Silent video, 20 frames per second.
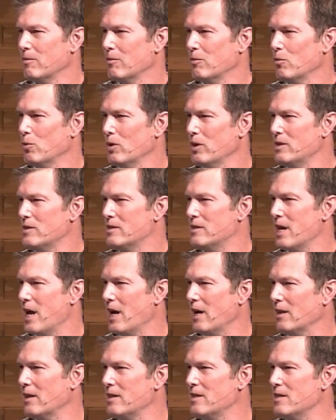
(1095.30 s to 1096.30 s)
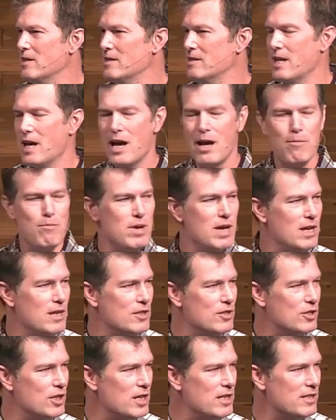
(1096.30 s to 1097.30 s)
What exactly does that mean,
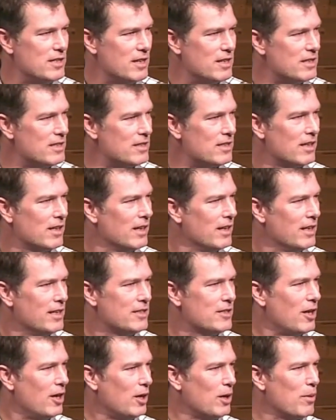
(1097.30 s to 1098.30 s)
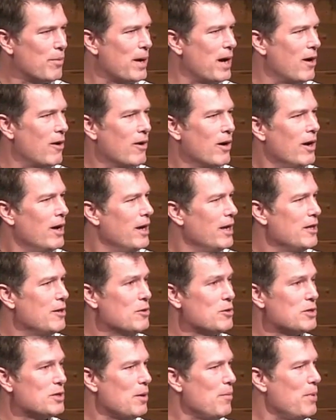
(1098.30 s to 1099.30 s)
Jesus? He's talking about, you know,
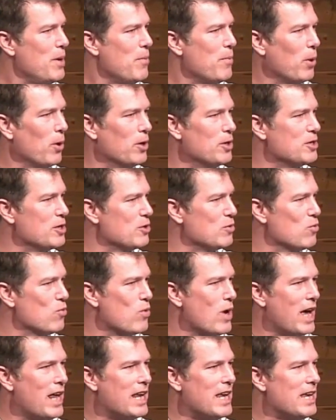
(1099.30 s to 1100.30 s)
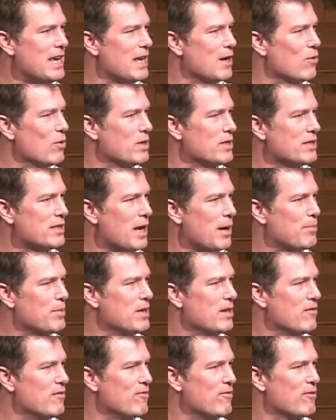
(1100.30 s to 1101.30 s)
some people are just ready and
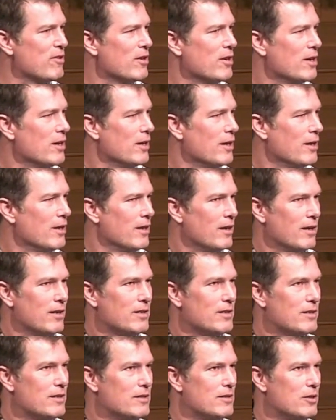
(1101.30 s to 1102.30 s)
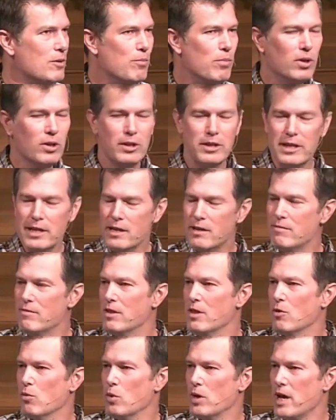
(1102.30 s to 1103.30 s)
receptive to believe in
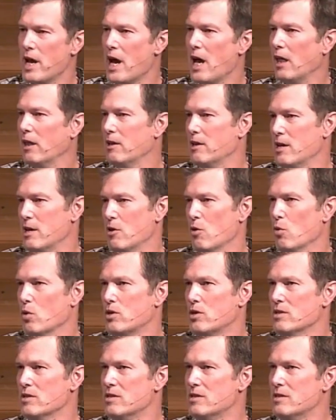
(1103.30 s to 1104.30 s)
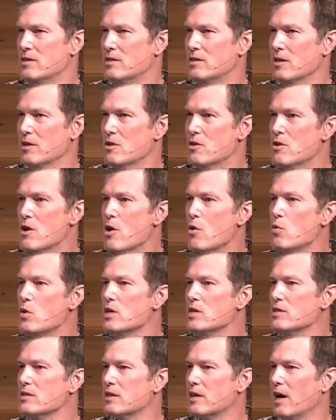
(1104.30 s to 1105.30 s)
the reality or to, to
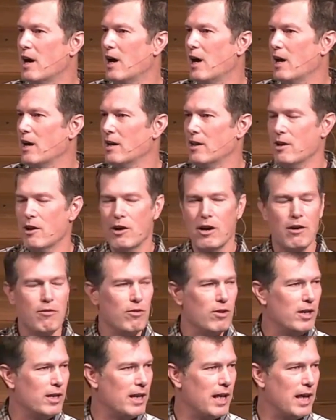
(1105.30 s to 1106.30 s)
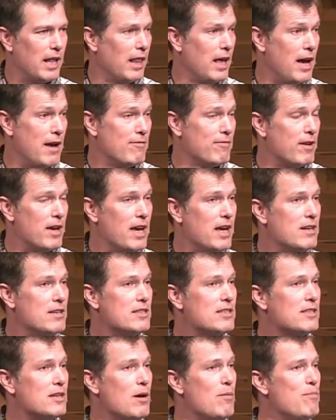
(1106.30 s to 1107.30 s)
notice God in their everyday life. And
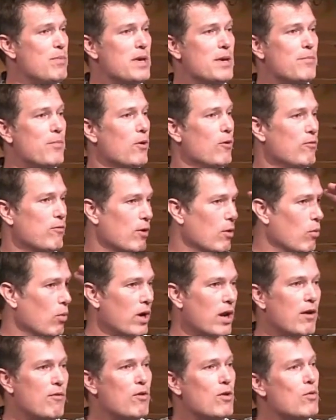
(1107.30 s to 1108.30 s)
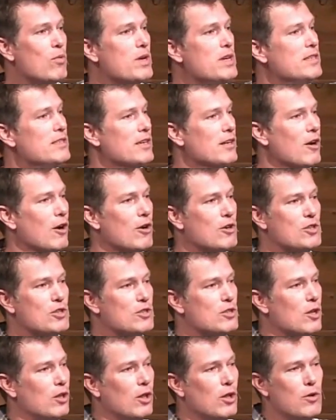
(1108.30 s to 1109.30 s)
some people, for whatever reason, are
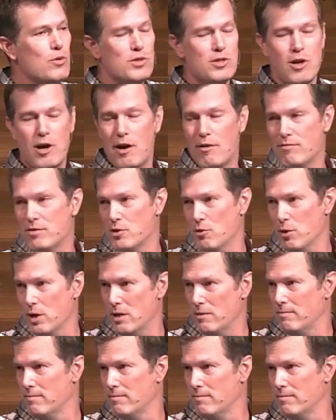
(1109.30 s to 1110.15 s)
just closed off to it.